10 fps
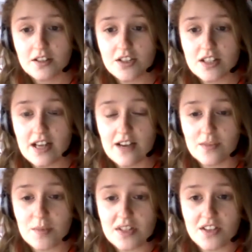just
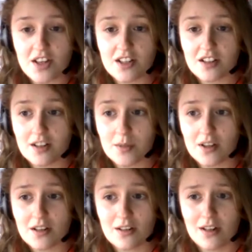having my son and I'm
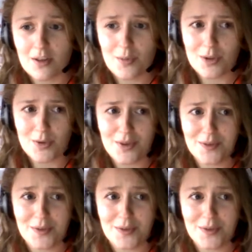like, I don't want to go out.